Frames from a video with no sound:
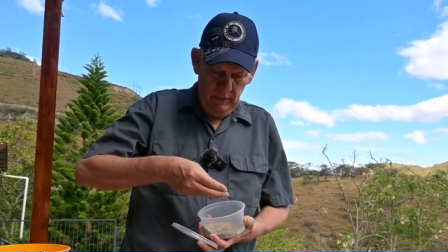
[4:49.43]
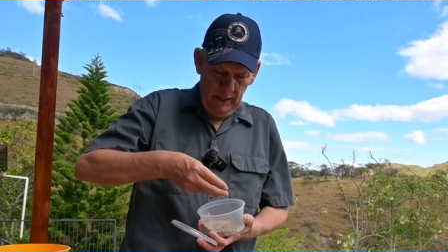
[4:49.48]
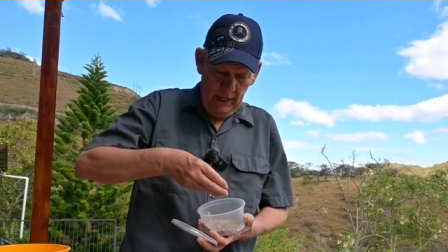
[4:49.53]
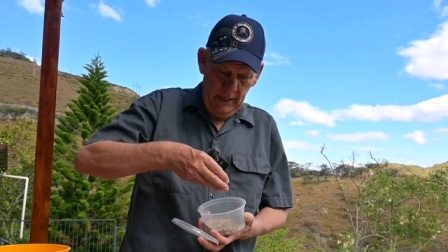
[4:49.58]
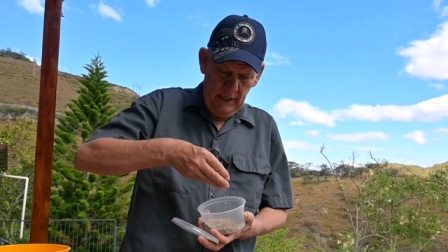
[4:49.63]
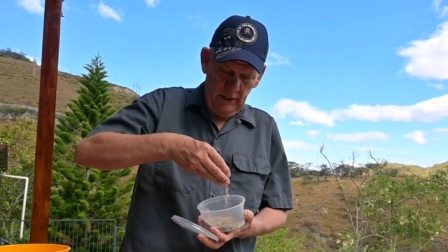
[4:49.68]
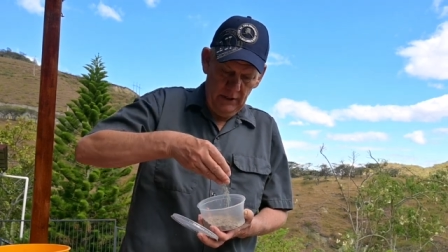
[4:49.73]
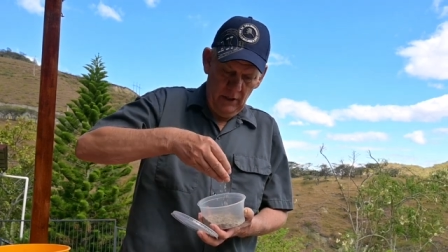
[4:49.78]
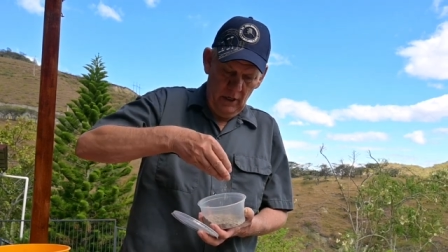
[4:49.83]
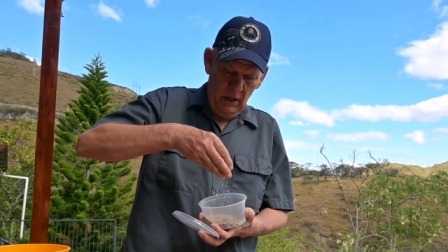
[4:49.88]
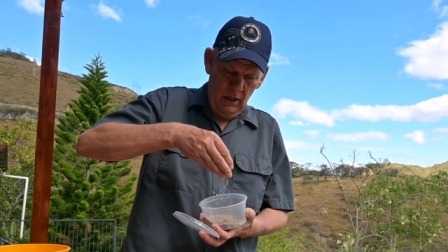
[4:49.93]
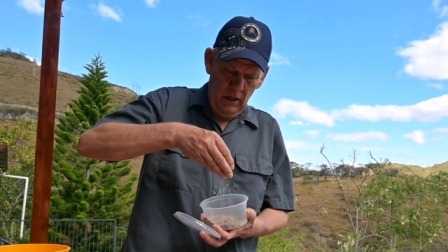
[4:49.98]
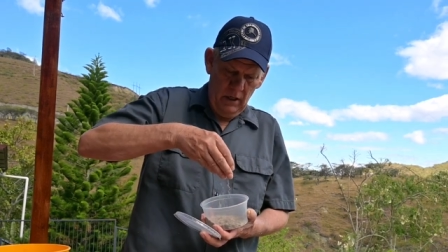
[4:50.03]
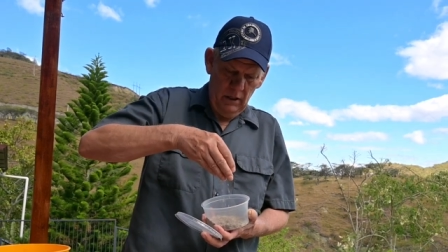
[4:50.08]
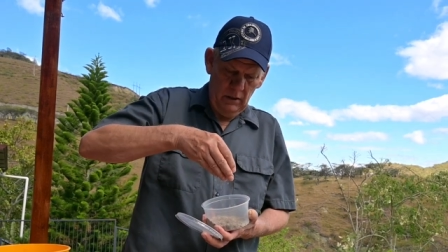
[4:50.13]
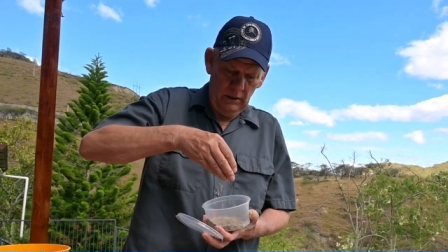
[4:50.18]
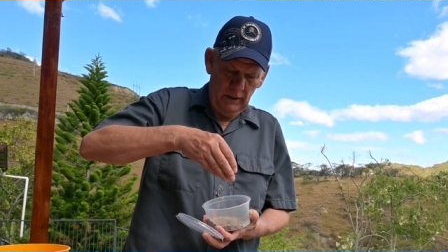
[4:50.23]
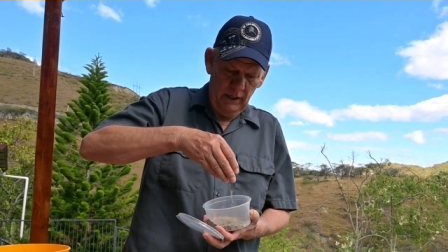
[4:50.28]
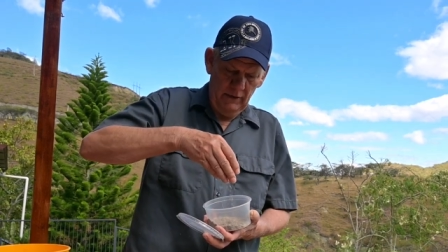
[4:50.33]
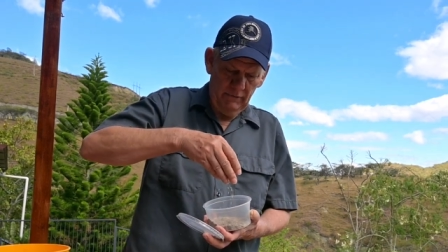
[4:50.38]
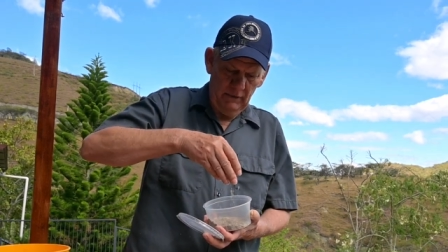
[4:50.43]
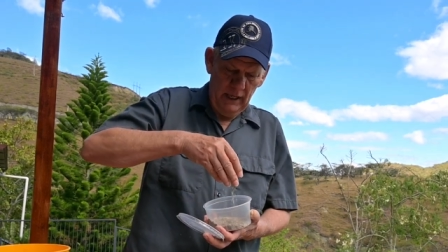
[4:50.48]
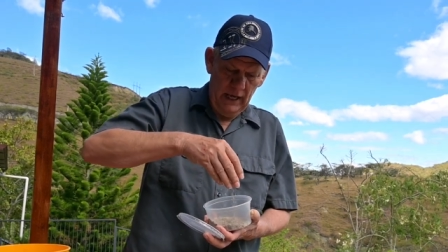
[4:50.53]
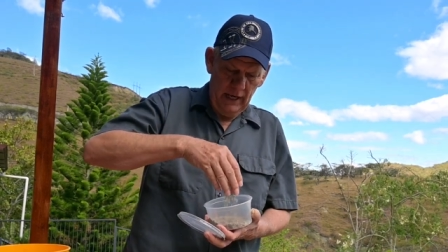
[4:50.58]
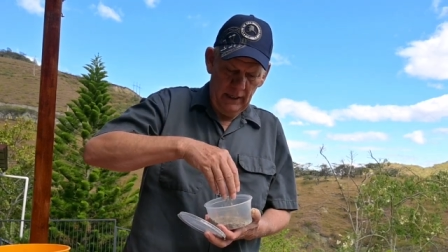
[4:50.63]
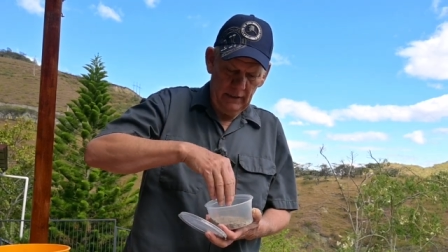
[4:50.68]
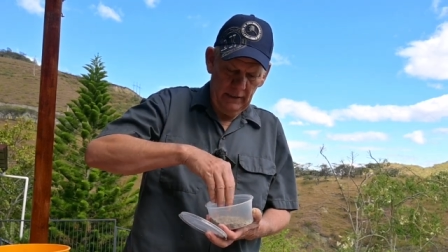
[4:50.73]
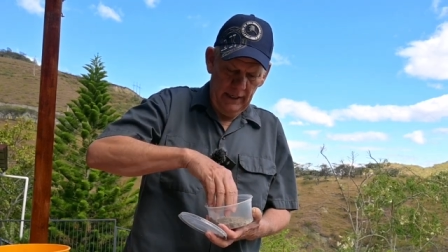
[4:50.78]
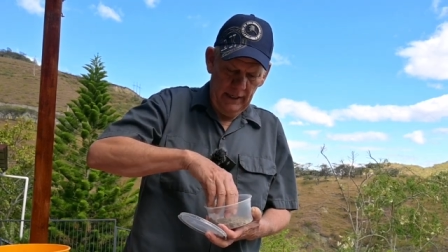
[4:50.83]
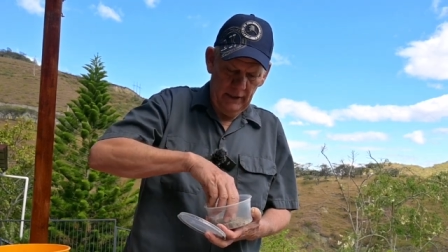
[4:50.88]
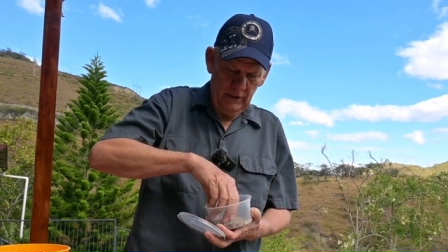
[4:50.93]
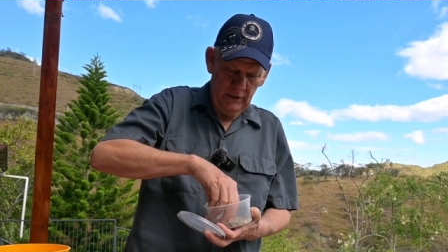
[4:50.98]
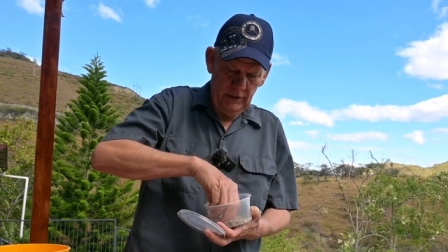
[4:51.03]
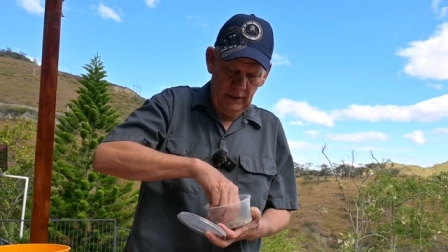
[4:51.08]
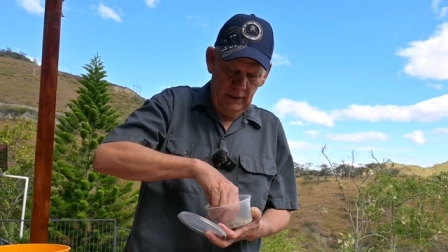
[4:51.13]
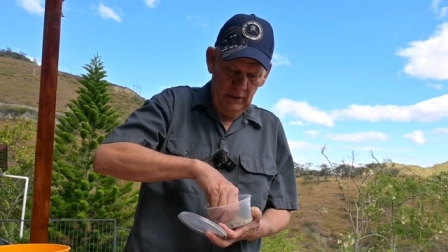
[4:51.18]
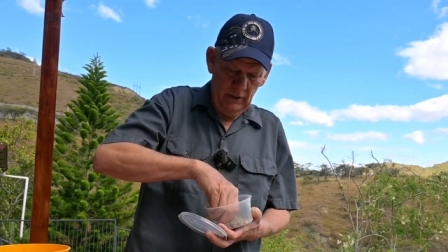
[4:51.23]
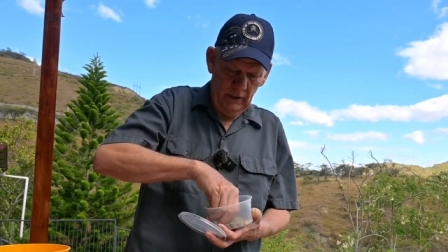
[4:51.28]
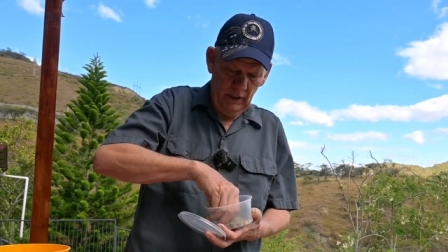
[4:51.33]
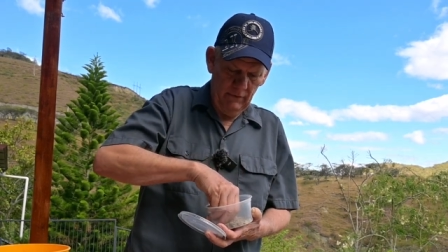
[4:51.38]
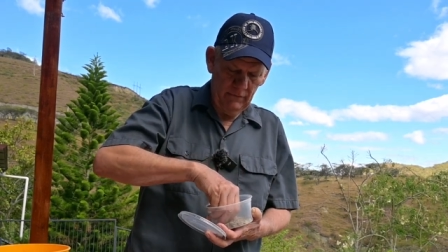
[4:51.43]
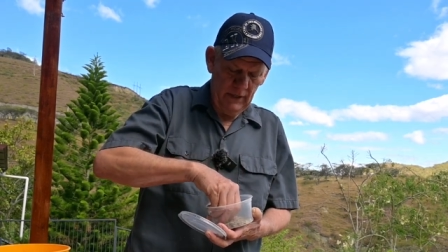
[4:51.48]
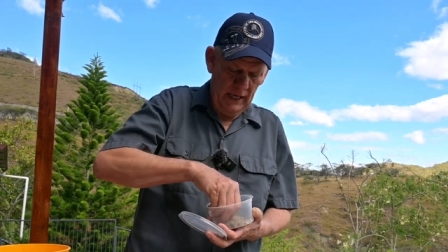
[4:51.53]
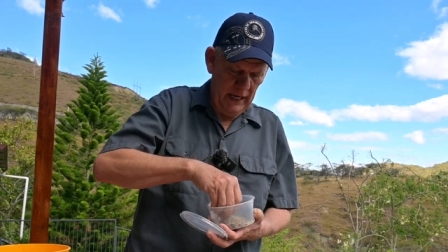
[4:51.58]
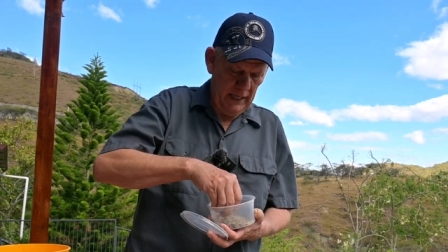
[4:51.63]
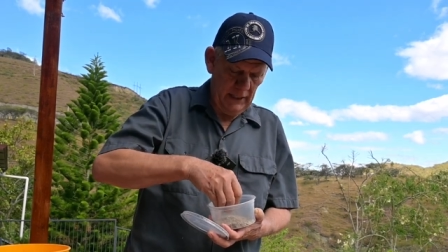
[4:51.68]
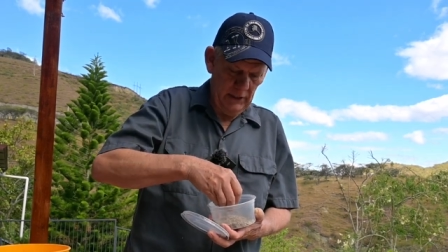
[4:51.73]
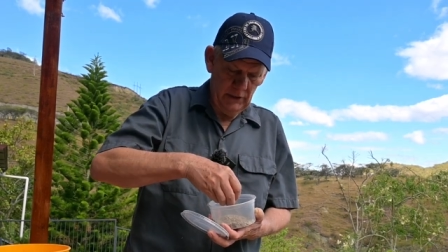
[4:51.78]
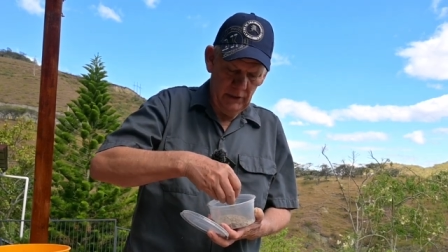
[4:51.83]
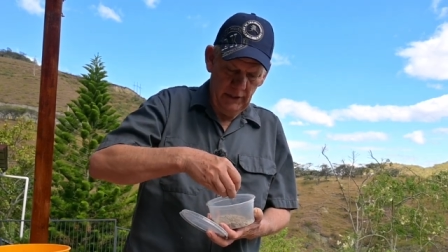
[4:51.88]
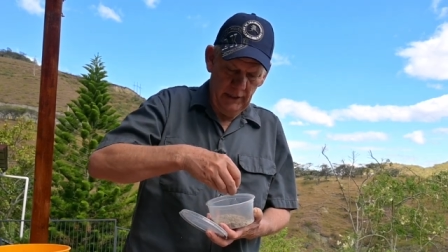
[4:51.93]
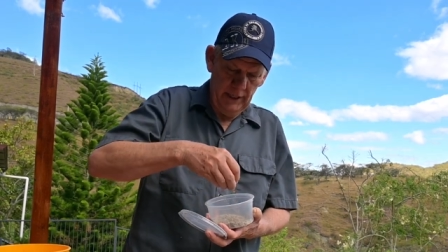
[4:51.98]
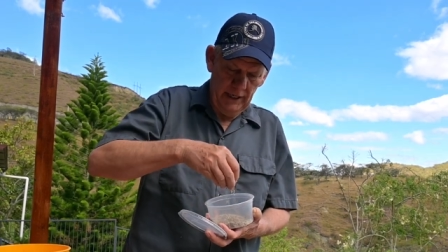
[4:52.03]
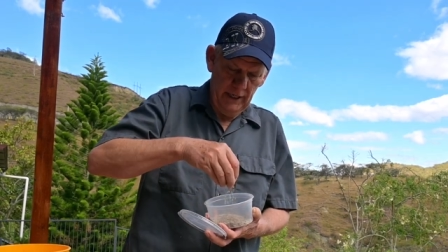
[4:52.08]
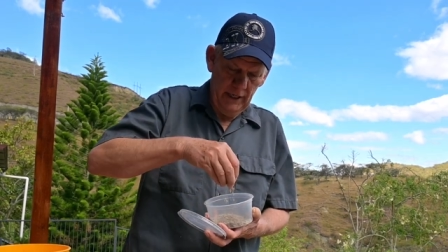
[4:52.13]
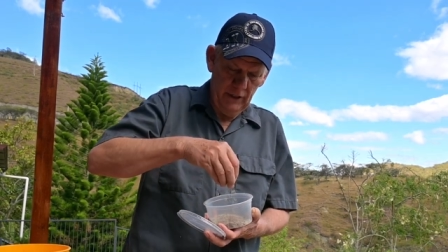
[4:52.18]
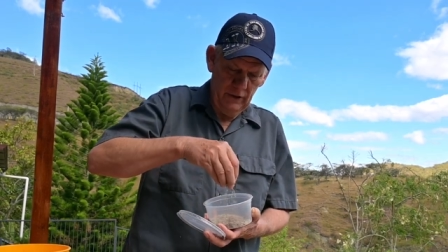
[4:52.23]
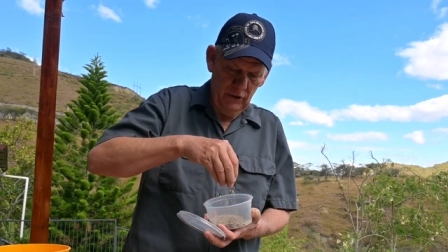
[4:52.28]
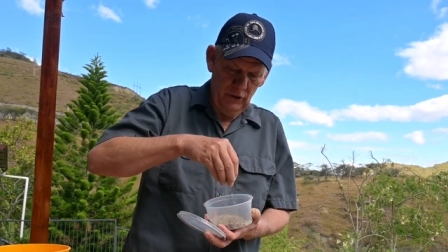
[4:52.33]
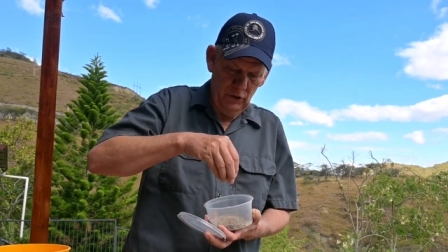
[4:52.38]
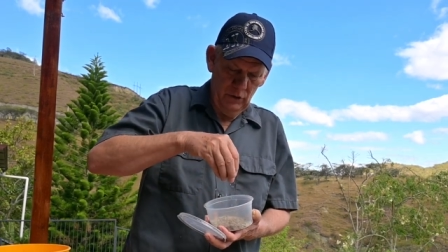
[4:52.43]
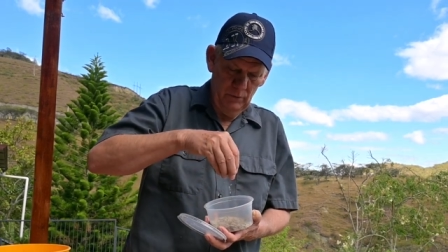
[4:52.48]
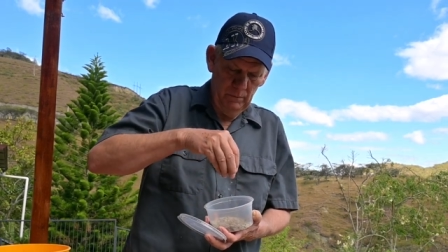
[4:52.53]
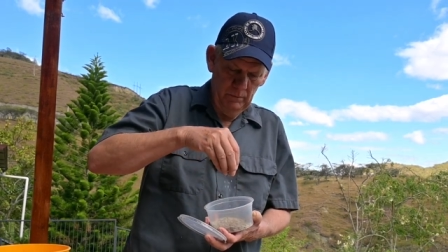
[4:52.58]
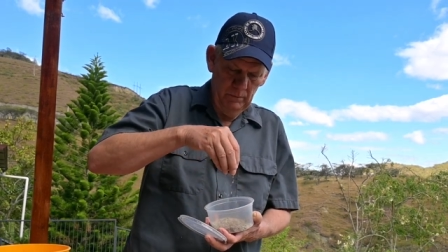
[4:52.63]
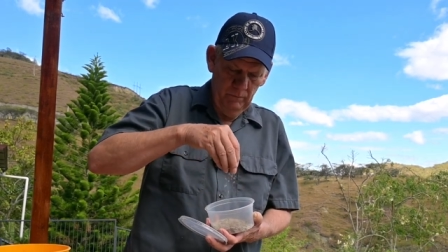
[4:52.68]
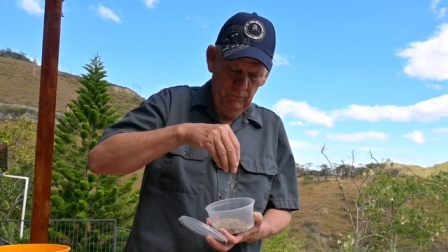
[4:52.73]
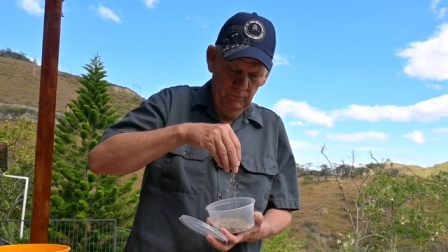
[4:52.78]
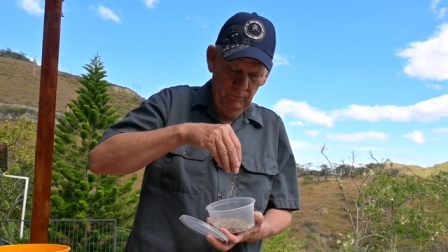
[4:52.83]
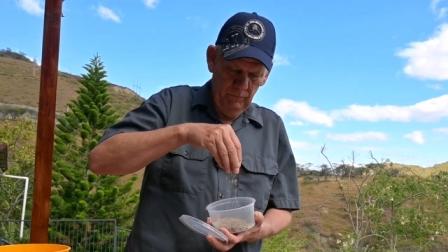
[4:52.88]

That is all Lovelock lettuce seeds. Lovelock is an heirloom.